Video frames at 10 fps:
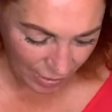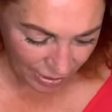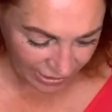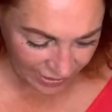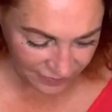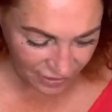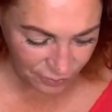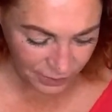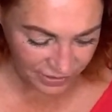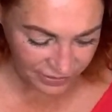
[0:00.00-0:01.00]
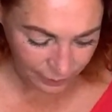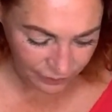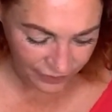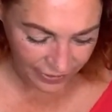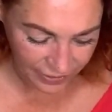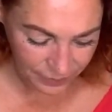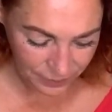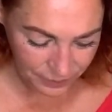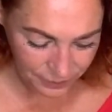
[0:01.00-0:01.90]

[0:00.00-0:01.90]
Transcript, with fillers: Unless I've missed something,